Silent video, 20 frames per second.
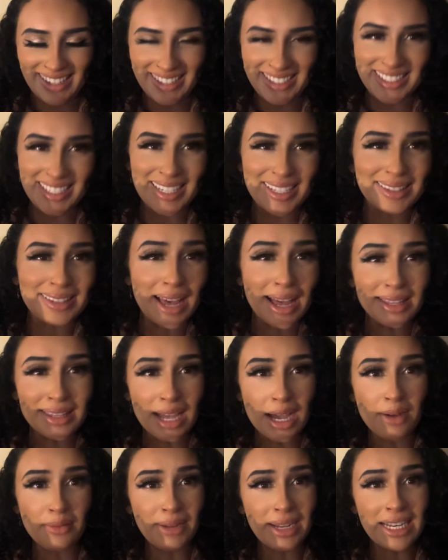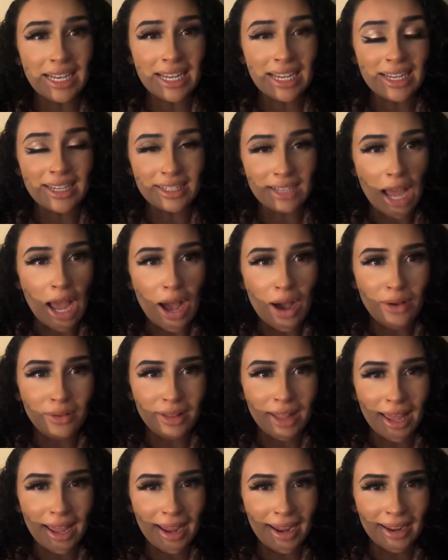she thought that we didn't know.
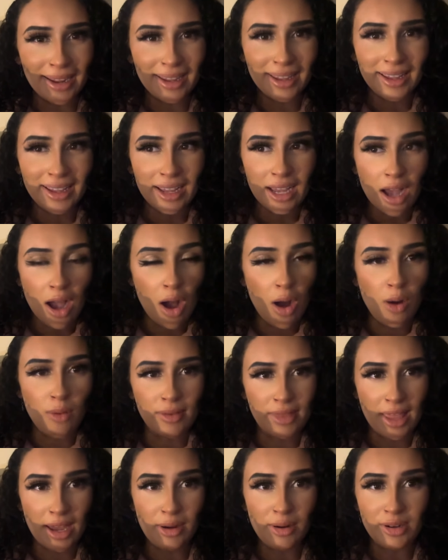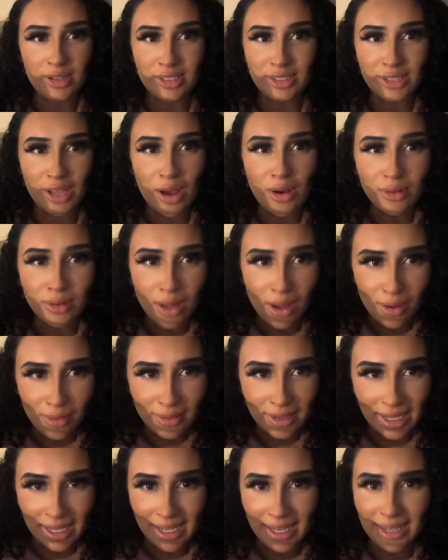Like, oh, they were so low
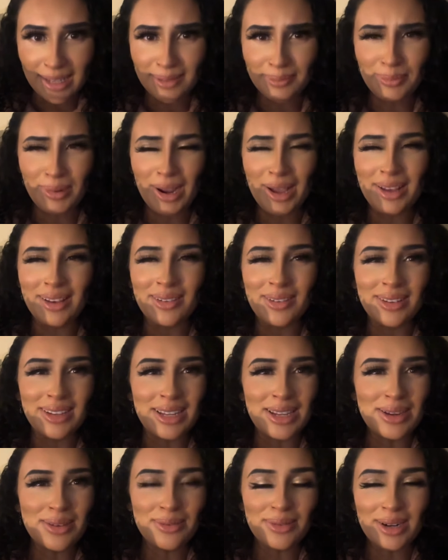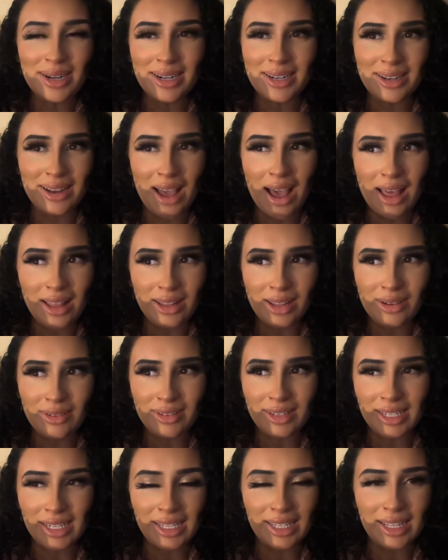key, bro you were not low
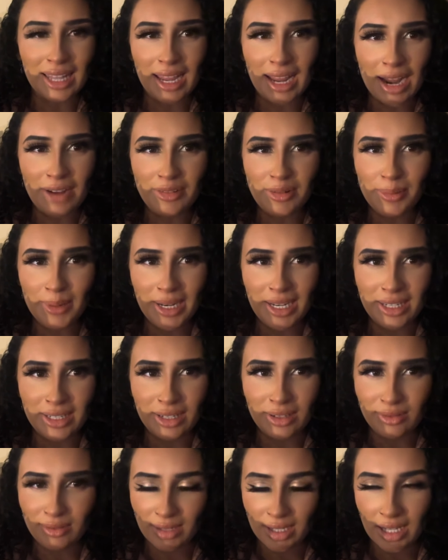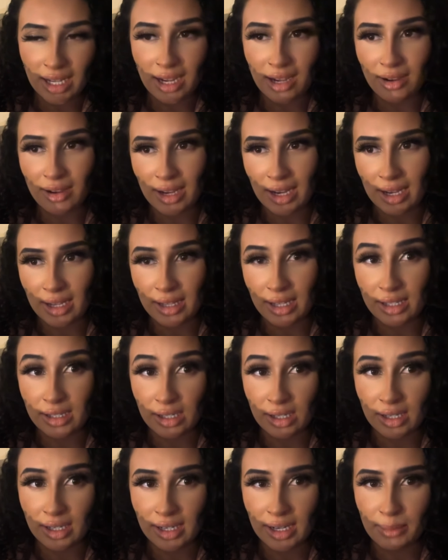key. Like everybody knew. We're like, okay, like
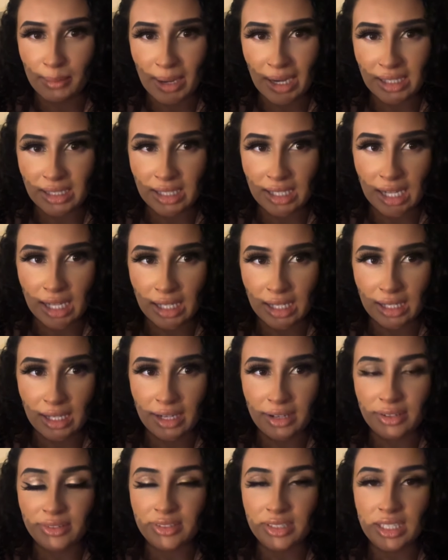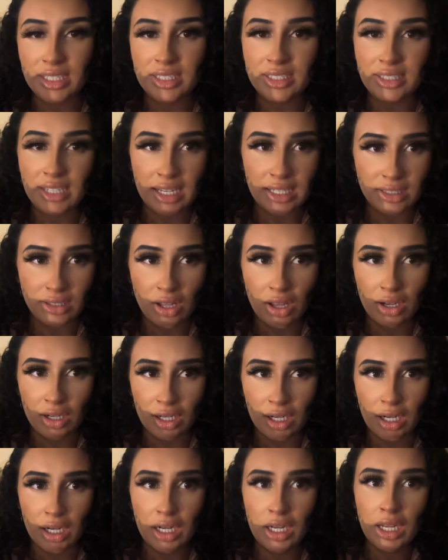they're gonna get back together. Like if she stays
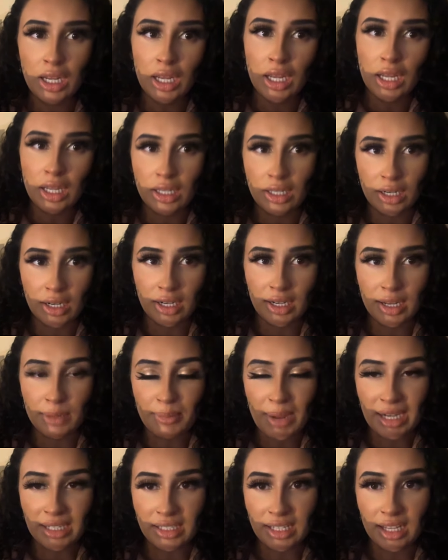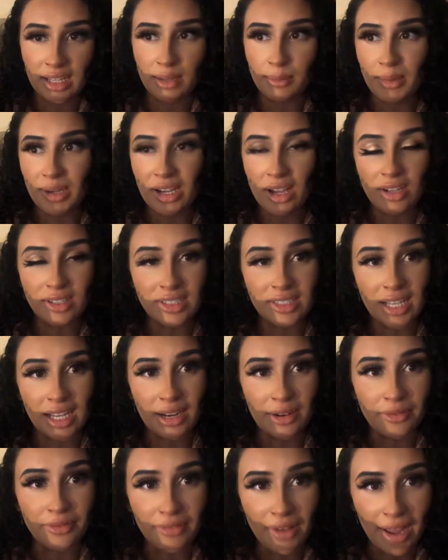longer, they're gonna get back together. But y'all just had
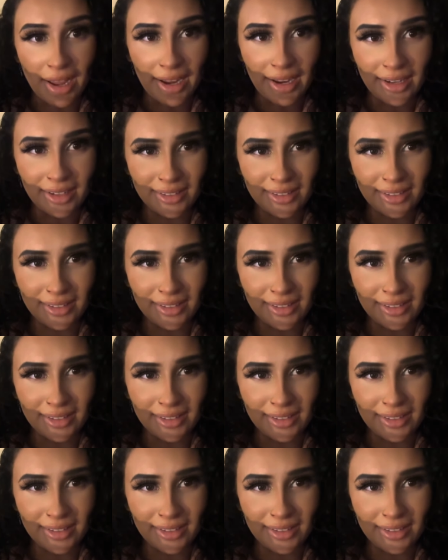a fight.